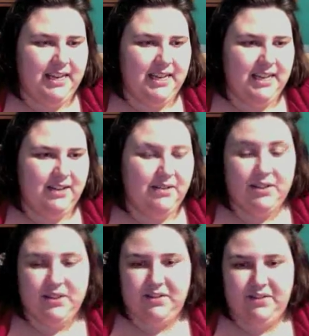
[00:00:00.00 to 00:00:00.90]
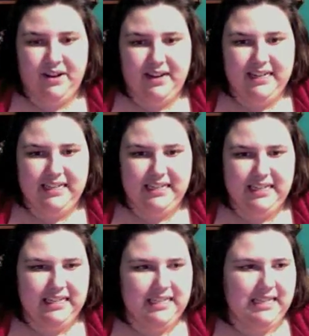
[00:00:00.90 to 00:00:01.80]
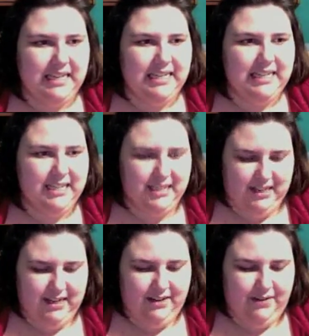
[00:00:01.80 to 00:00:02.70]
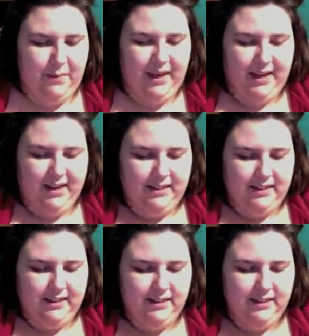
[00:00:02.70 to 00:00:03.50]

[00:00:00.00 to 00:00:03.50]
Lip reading: which is a very addicting site for patterns.